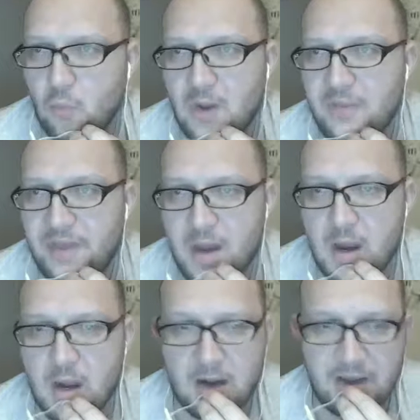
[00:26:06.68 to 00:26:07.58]
they are
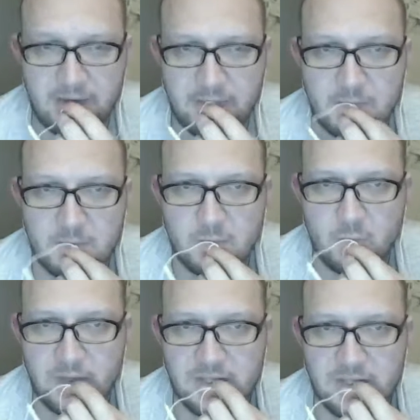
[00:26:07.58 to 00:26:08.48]
and what you
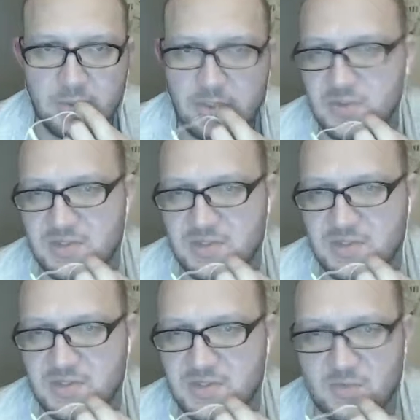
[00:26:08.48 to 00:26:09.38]
would use and what you
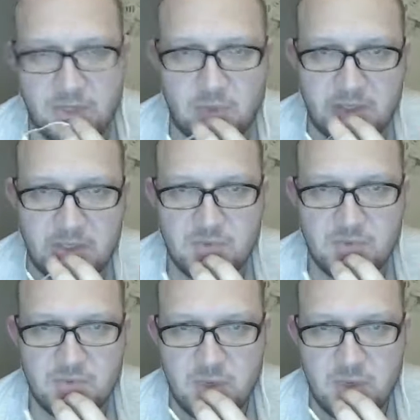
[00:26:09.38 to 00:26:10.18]
wouldn't want to use with